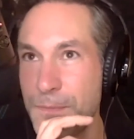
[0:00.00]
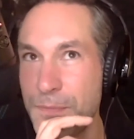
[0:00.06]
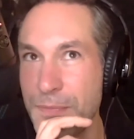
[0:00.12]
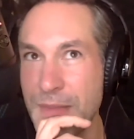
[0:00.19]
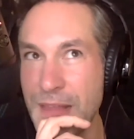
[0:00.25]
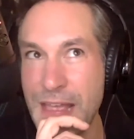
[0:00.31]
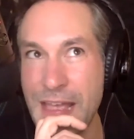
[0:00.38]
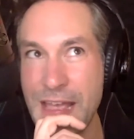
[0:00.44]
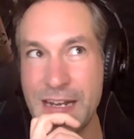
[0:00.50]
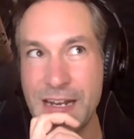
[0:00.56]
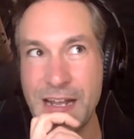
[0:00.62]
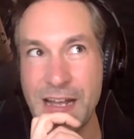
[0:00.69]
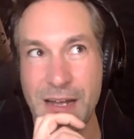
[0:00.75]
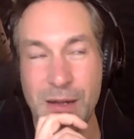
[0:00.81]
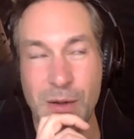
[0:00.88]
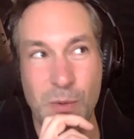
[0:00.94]
and
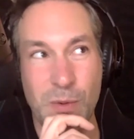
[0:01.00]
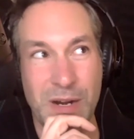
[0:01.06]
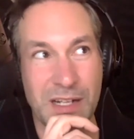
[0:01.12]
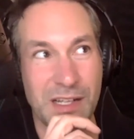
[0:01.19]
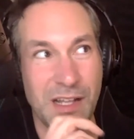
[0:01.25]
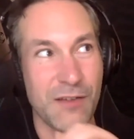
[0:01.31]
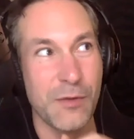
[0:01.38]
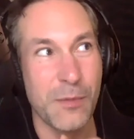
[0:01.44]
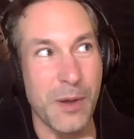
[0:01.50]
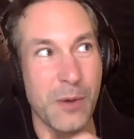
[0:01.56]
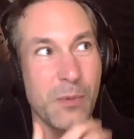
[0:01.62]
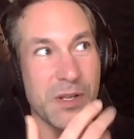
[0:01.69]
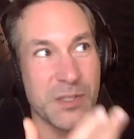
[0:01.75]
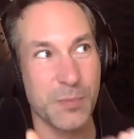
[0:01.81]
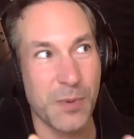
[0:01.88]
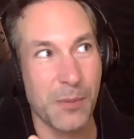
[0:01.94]
what I love about
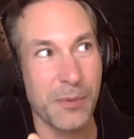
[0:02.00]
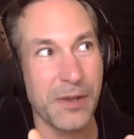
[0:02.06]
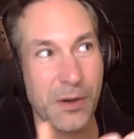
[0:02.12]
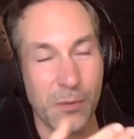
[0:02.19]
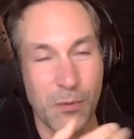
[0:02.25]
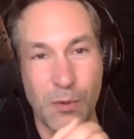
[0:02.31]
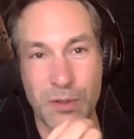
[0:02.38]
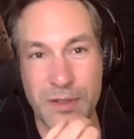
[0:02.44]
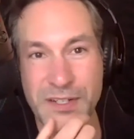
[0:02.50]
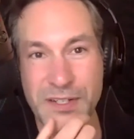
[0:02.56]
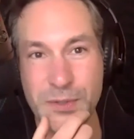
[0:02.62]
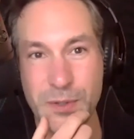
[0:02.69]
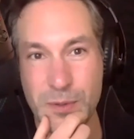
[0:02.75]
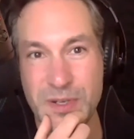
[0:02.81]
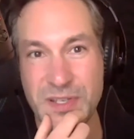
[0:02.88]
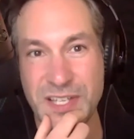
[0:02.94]
what's probably going to roll into
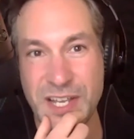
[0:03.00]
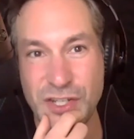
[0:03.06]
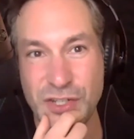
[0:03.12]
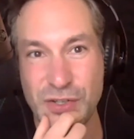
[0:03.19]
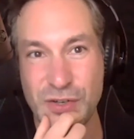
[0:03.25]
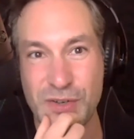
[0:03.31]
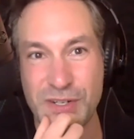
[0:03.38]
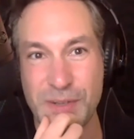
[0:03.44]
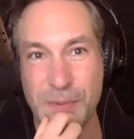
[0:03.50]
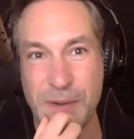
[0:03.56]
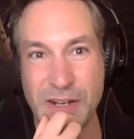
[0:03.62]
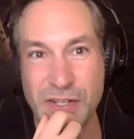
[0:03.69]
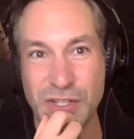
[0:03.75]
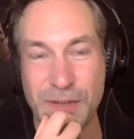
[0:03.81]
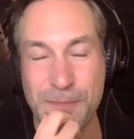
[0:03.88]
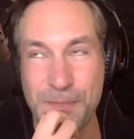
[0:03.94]
a recession or a
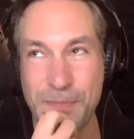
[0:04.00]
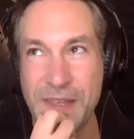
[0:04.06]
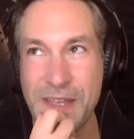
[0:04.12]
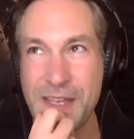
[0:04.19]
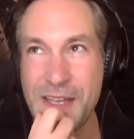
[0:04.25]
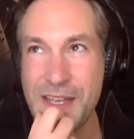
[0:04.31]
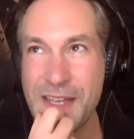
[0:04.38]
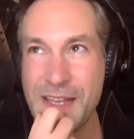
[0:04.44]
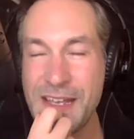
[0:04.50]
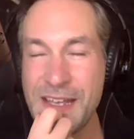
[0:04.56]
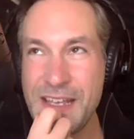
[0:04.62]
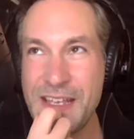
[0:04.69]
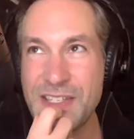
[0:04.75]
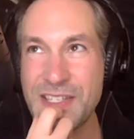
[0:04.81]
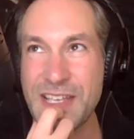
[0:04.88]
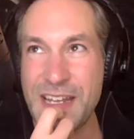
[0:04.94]
depression,
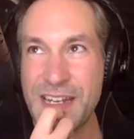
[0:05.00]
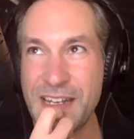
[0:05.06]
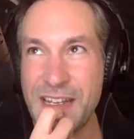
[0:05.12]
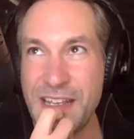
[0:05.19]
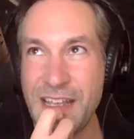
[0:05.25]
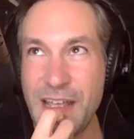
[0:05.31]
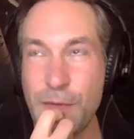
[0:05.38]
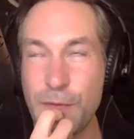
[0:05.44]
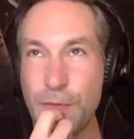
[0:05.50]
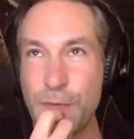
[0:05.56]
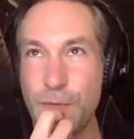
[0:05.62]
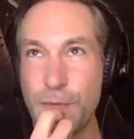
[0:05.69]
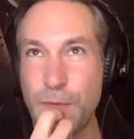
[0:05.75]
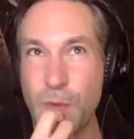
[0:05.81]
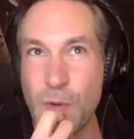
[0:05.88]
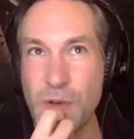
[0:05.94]
is that it
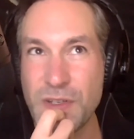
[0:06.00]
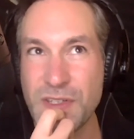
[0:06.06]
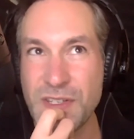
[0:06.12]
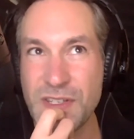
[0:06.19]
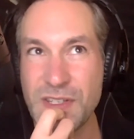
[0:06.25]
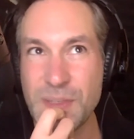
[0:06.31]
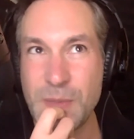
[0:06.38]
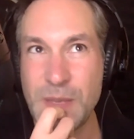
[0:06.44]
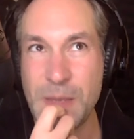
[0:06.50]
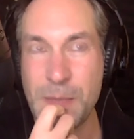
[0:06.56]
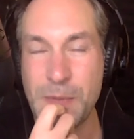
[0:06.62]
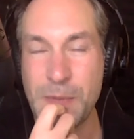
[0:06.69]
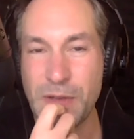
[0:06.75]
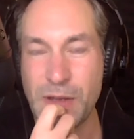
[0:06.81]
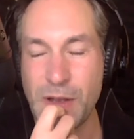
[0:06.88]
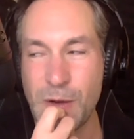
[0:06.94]
forces people
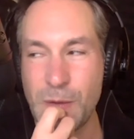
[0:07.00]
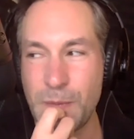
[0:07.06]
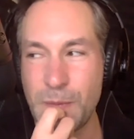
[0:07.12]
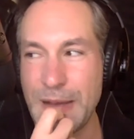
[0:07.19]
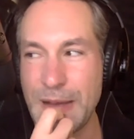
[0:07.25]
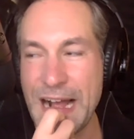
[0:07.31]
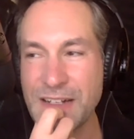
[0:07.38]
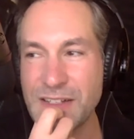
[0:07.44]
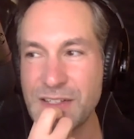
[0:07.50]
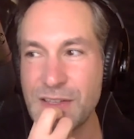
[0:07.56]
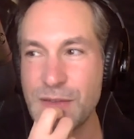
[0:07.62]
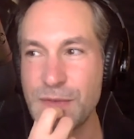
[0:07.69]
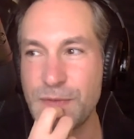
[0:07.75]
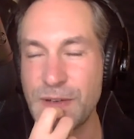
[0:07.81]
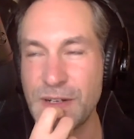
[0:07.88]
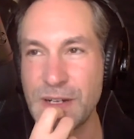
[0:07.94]
to go back to the
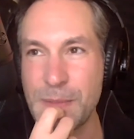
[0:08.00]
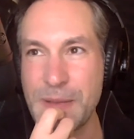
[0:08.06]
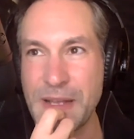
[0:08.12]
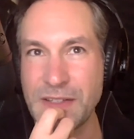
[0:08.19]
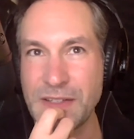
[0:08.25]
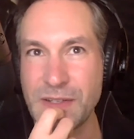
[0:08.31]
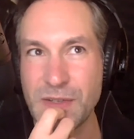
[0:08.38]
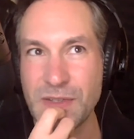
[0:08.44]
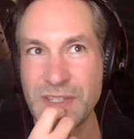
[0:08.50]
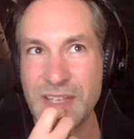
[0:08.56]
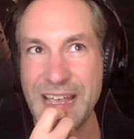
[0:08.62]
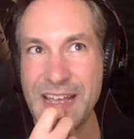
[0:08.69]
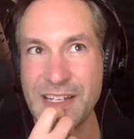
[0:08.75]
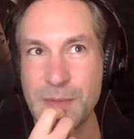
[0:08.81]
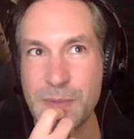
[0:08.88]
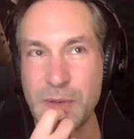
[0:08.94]
fundamentals
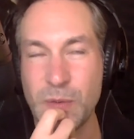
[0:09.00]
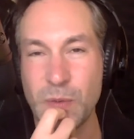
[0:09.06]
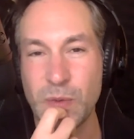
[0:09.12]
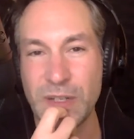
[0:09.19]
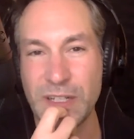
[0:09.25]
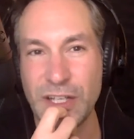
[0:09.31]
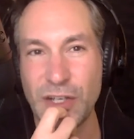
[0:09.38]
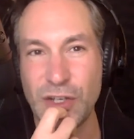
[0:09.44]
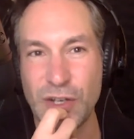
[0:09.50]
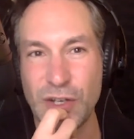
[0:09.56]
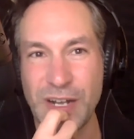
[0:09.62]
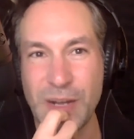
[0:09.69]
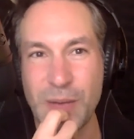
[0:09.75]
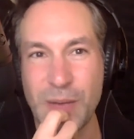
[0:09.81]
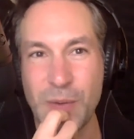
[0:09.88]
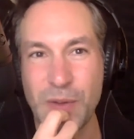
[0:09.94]
and to be really good
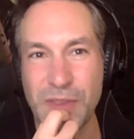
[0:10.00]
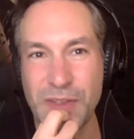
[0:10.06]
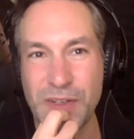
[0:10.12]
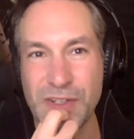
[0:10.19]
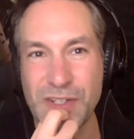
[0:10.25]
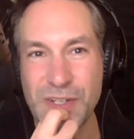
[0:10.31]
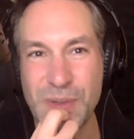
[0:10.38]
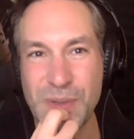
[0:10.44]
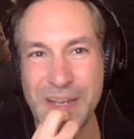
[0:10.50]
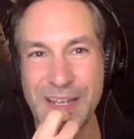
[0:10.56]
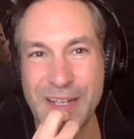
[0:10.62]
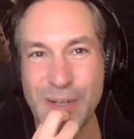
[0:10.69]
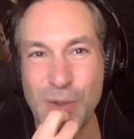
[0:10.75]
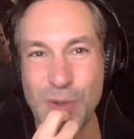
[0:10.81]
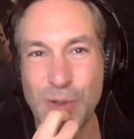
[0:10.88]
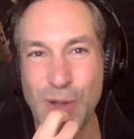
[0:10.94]
at what they're doing.
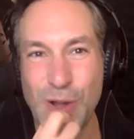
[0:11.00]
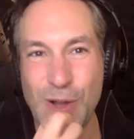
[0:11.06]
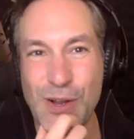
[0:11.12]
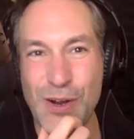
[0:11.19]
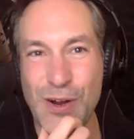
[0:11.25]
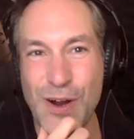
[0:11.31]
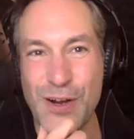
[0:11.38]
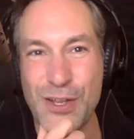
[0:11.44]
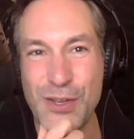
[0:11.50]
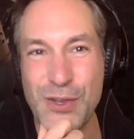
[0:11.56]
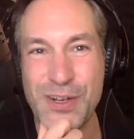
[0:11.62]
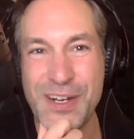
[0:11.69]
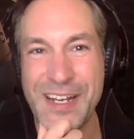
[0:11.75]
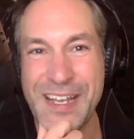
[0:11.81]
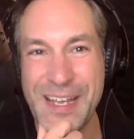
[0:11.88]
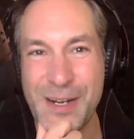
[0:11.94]
No longer are you
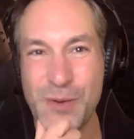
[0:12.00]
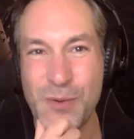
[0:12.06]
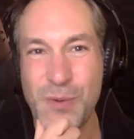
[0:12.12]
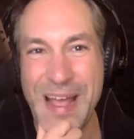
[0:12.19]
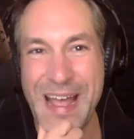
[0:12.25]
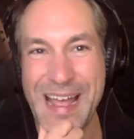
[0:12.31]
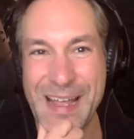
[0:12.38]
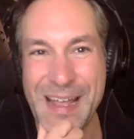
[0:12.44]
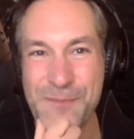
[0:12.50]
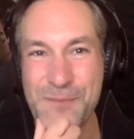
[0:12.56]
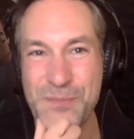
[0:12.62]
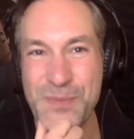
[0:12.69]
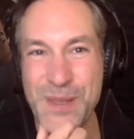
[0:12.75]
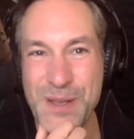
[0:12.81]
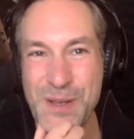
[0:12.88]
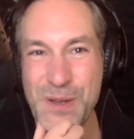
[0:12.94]
going to get away
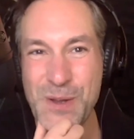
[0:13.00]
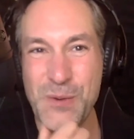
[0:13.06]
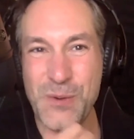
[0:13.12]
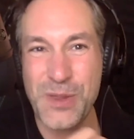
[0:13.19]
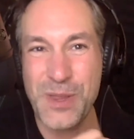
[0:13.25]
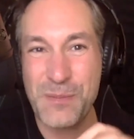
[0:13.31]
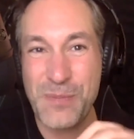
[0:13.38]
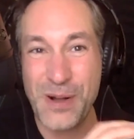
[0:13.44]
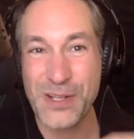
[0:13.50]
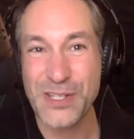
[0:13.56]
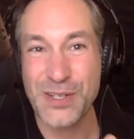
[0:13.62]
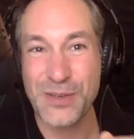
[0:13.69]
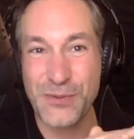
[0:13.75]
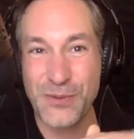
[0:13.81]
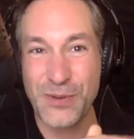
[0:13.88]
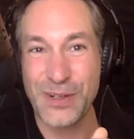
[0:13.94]
with a bunch
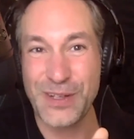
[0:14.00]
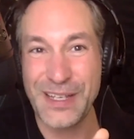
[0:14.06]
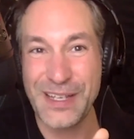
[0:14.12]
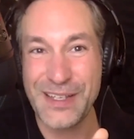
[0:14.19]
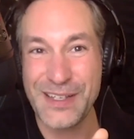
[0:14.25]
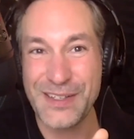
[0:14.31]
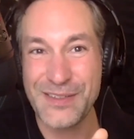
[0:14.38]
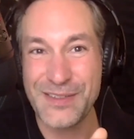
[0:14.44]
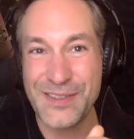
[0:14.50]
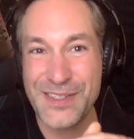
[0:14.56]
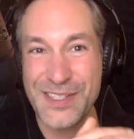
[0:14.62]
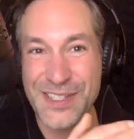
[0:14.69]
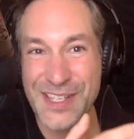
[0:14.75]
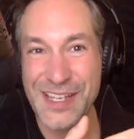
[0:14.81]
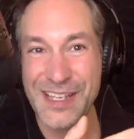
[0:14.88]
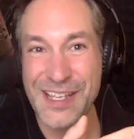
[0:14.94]
of really
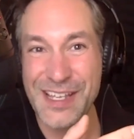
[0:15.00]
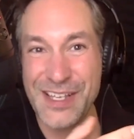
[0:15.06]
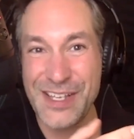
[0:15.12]
stinky,